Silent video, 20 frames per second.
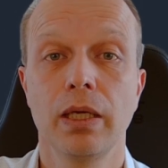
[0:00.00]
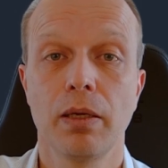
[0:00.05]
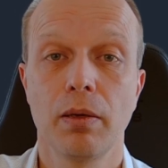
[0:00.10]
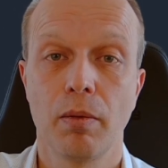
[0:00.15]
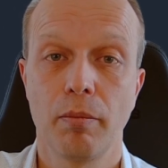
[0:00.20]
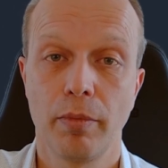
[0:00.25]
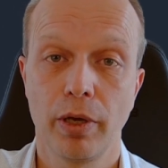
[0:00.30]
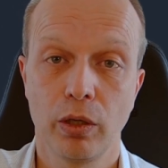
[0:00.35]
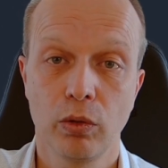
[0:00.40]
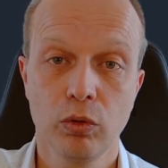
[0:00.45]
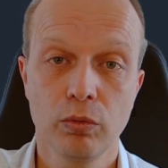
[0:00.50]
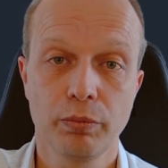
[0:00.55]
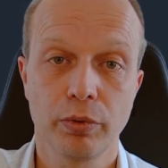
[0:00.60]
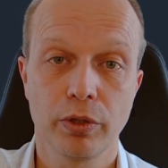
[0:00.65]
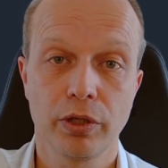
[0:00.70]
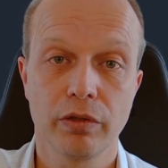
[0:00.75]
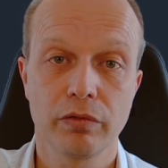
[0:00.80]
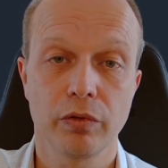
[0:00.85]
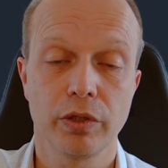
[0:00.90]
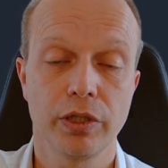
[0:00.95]
My own
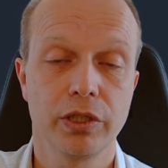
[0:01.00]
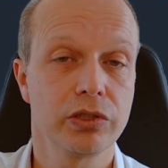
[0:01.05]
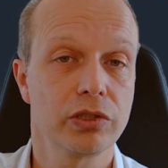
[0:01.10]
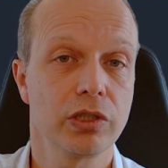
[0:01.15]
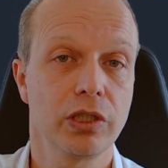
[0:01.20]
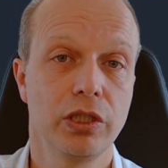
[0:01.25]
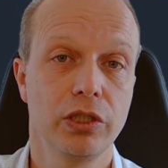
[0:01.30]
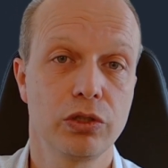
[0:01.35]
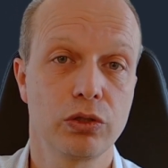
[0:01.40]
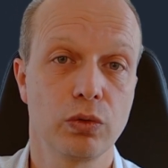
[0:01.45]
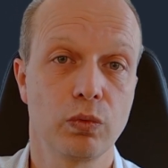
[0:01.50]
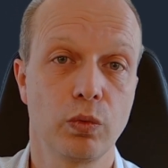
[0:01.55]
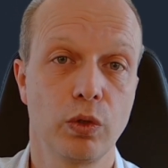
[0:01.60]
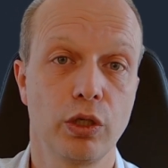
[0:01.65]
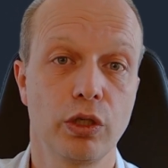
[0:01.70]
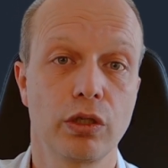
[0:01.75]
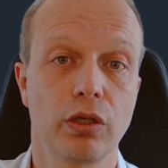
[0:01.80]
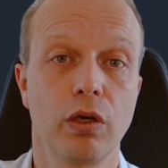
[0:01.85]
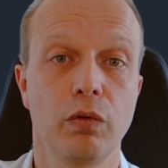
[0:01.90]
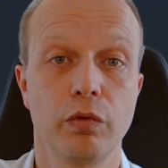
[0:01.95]
preference is to
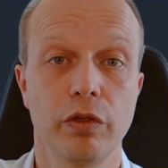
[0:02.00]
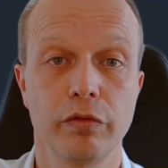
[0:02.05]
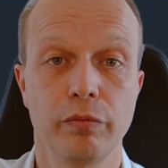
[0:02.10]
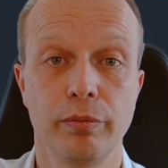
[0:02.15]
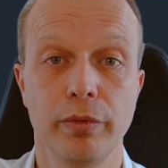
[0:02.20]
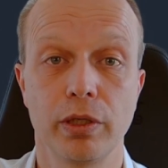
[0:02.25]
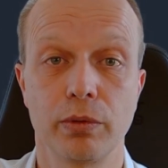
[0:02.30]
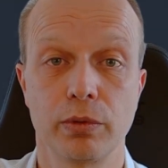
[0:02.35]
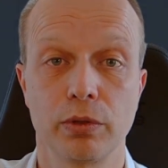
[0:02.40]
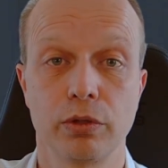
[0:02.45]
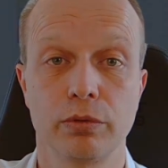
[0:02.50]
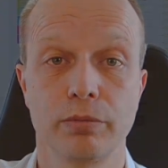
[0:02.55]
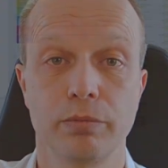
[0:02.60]
work with Miro.